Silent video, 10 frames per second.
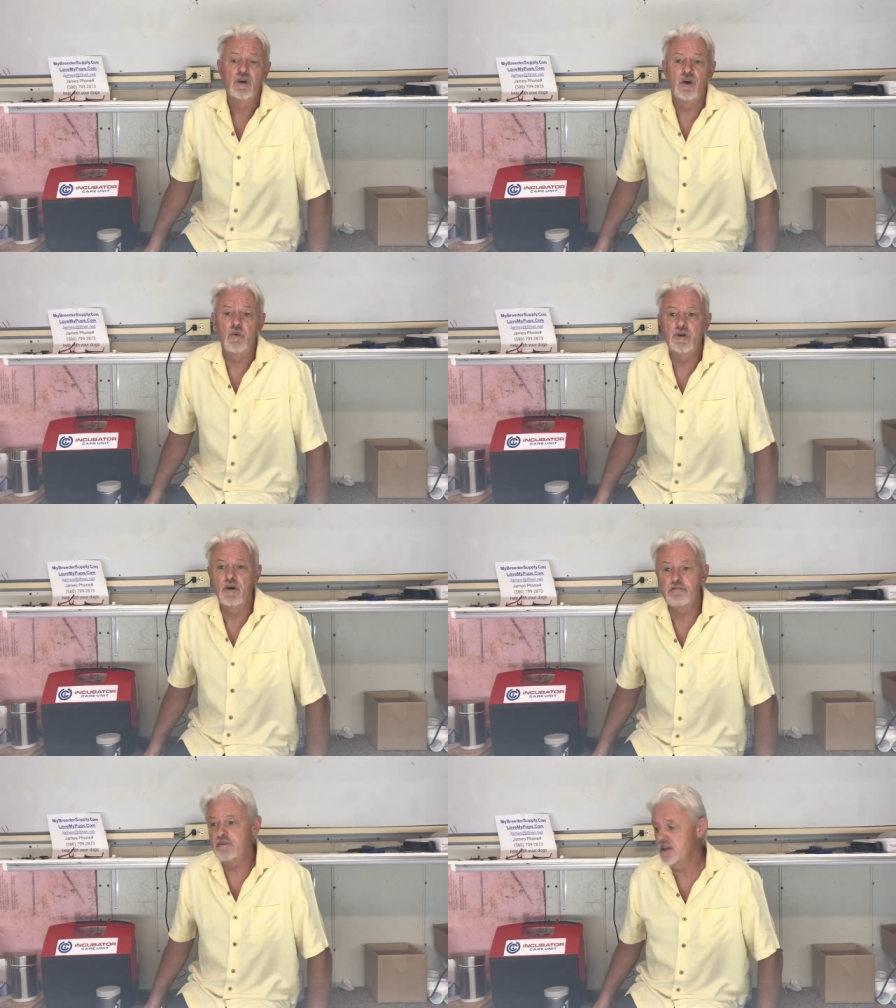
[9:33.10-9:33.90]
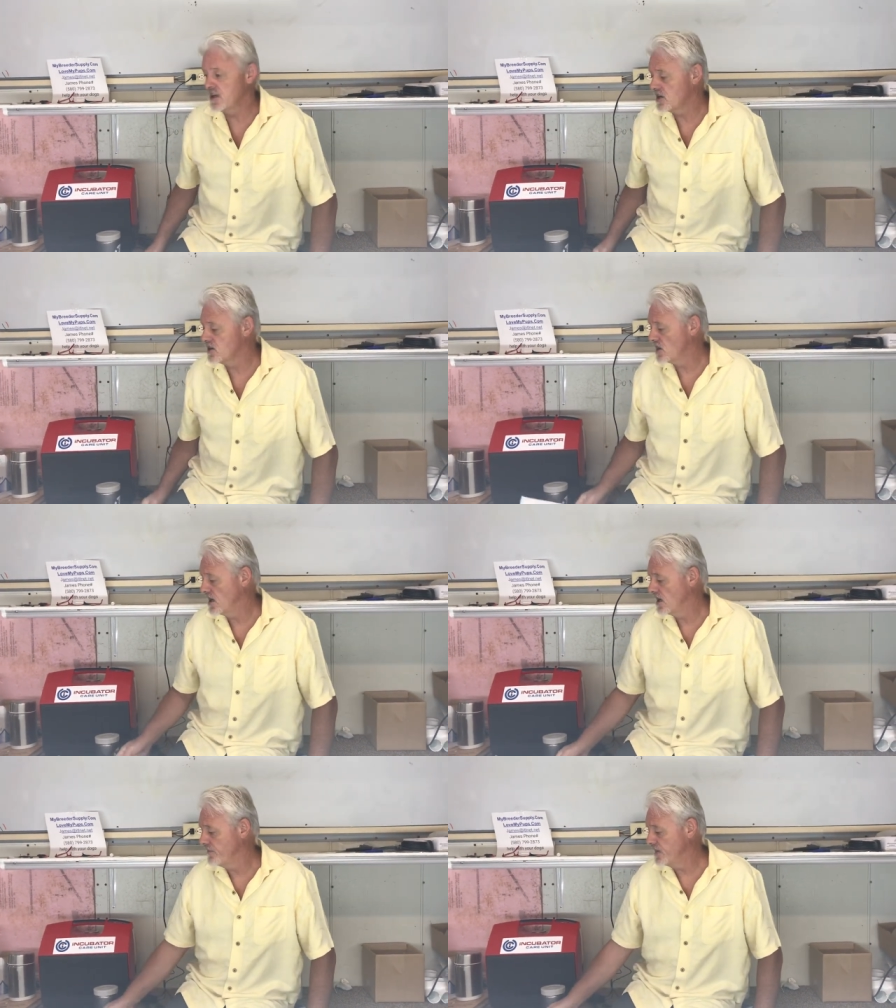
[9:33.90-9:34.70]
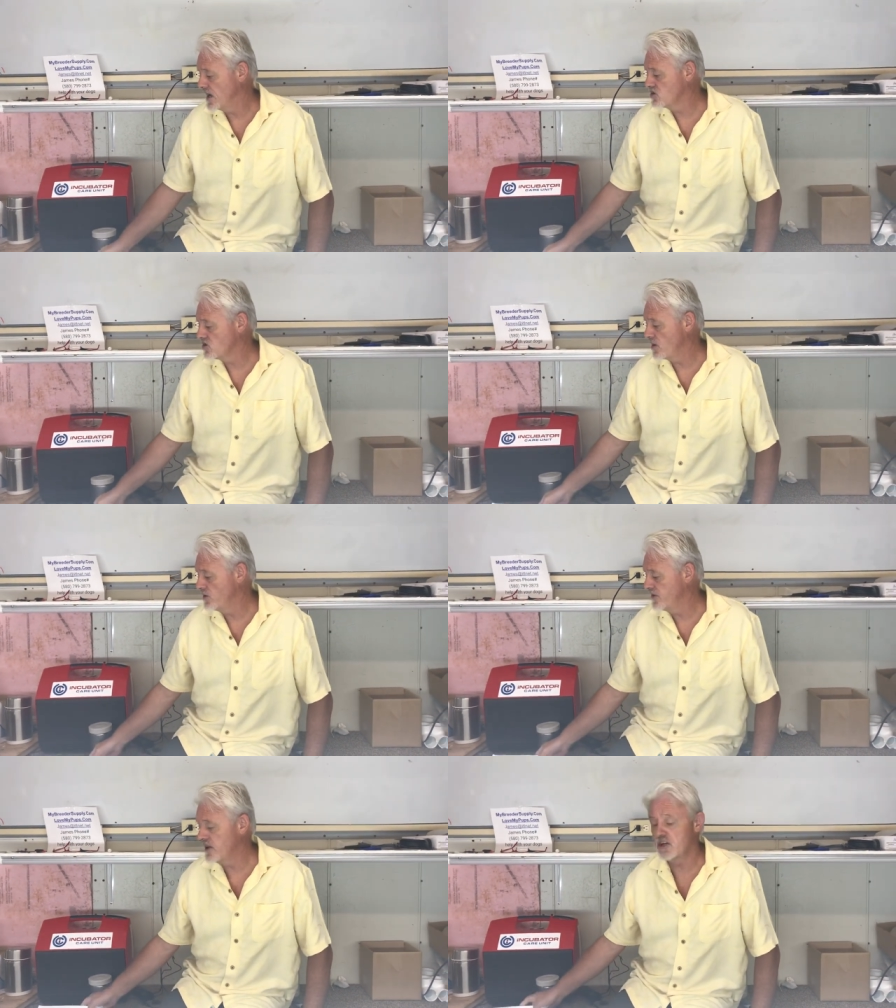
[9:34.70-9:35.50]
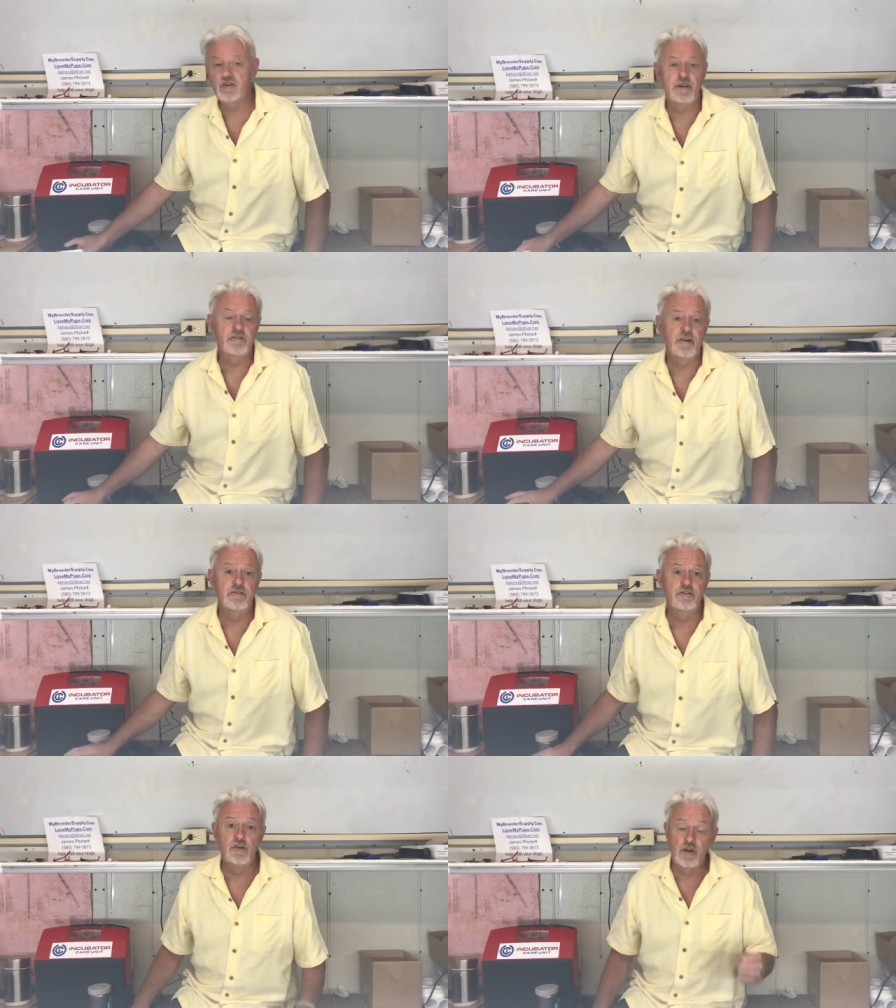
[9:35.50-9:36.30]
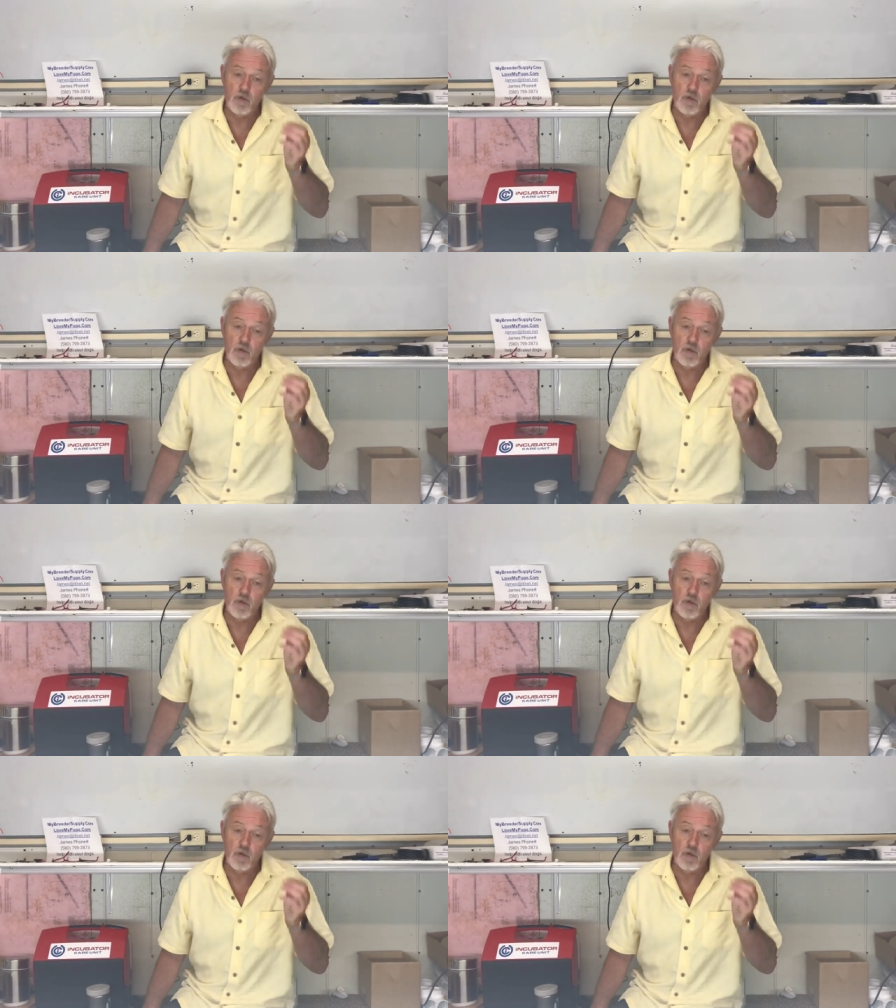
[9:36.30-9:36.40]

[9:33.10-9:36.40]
uh, we're not feeding a, um, a we're feeding a grain-free food.